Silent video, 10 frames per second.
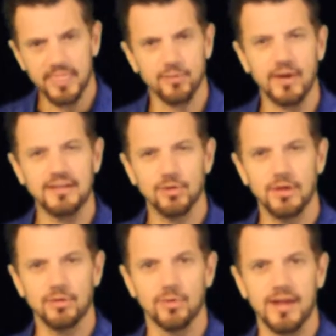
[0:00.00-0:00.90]
The right
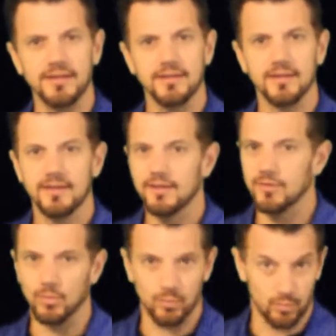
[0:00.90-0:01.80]
turn on red,
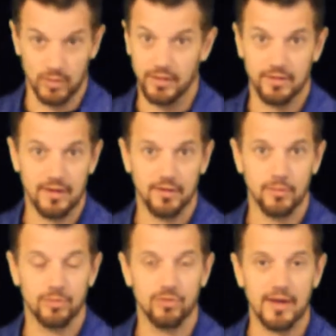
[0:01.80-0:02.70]
another
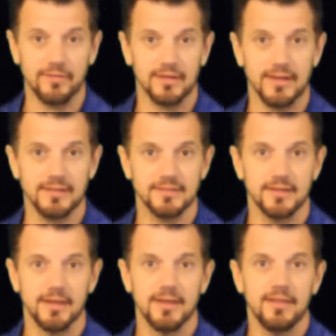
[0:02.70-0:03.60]
area with traffic lights.
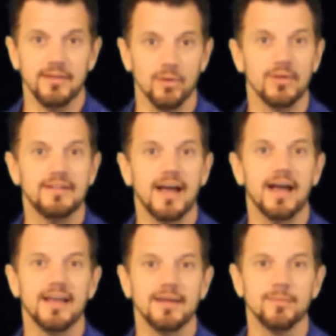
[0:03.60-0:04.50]
The only
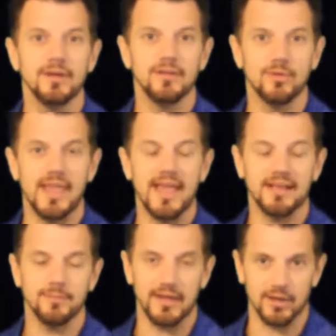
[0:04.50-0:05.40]
time you
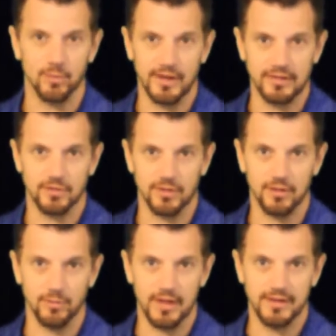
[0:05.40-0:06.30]
can't make a right turn
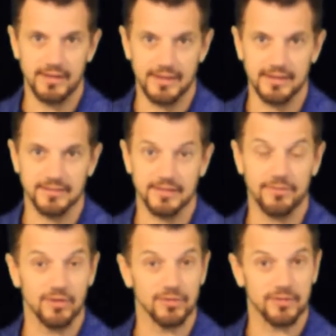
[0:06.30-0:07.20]
on red is
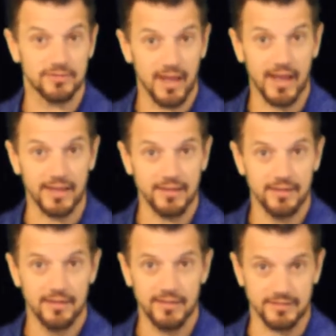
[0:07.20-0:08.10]
if there's a sign
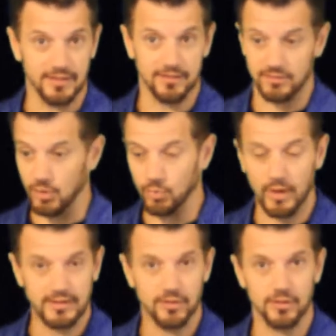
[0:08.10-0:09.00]
that says no
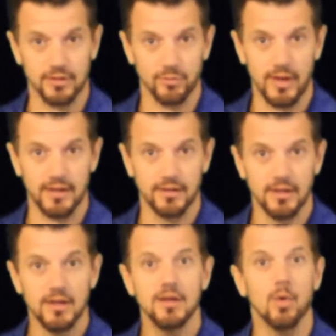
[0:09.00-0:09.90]
right turn on red,
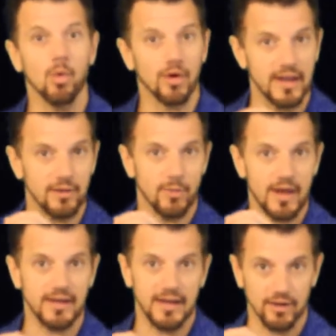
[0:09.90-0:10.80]
or a
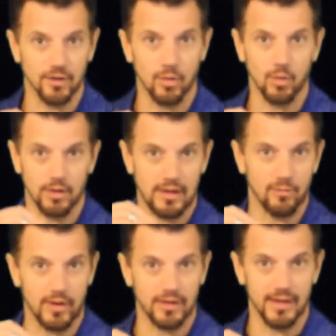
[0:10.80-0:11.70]
red arrow or a
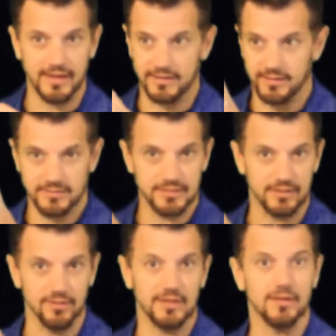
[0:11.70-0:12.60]
red light
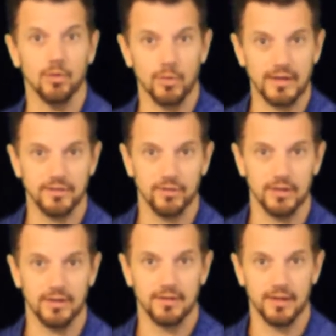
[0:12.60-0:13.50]
signaling no right
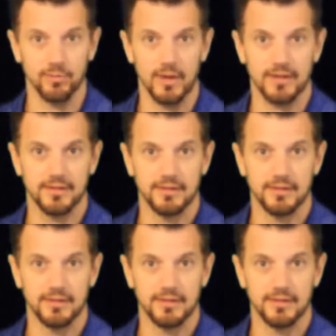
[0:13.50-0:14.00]
turn on red.